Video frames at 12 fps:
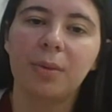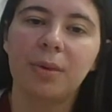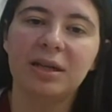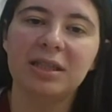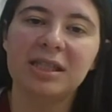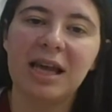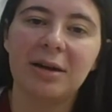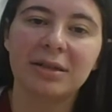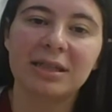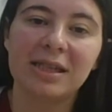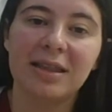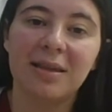What
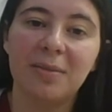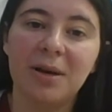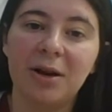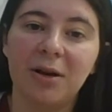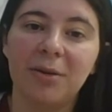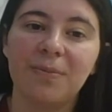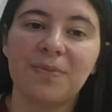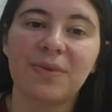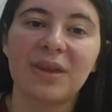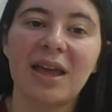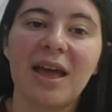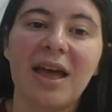sound is in the middle?
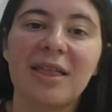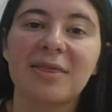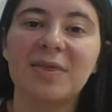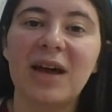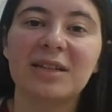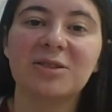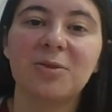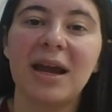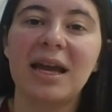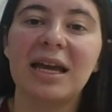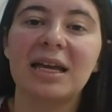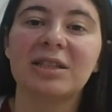That's right,